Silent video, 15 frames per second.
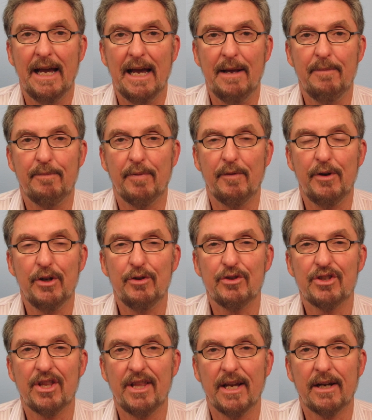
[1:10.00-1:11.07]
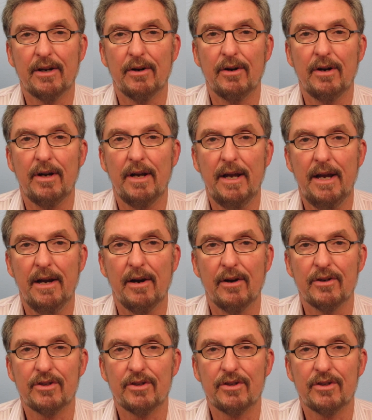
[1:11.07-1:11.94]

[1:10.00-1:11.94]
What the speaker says: and produce thicker hair.